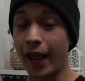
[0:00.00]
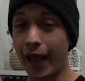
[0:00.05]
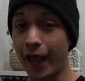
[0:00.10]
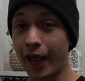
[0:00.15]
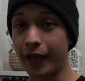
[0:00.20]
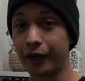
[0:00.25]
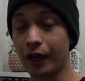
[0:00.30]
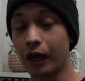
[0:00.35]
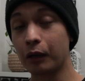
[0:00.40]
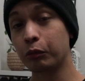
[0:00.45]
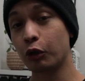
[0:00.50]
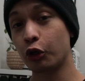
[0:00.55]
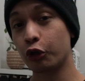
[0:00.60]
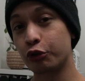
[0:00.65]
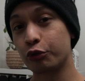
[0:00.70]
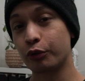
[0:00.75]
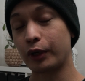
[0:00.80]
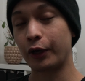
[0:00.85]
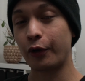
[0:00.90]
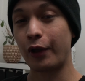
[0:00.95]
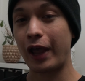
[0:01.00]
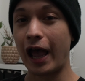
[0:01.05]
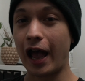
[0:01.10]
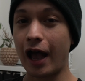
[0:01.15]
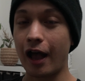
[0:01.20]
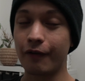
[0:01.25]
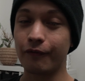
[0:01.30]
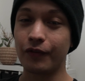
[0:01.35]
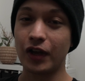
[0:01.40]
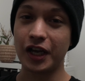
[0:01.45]
and I'm gonna try to
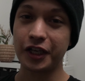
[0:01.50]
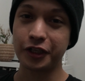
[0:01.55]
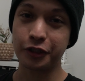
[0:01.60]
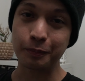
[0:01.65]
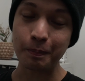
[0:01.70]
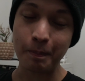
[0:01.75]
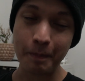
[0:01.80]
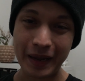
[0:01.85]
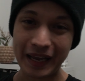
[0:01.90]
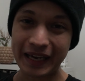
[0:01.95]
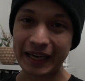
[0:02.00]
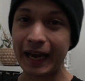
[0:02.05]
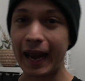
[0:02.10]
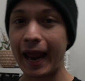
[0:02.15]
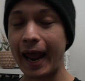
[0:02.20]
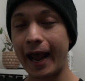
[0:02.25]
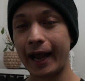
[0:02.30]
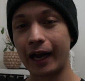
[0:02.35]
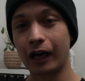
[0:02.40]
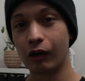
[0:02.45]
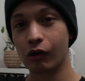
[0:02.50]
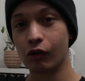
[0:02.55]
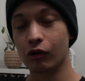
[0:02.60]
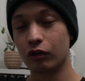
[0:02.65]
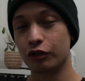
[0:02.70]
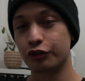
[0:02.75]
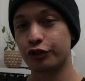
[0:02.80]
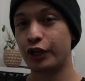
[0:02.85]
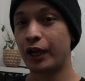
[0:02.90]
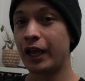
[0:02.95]
have as many
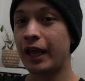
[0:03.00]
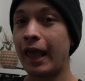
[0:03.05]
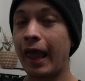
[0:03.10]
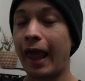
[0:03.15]
angles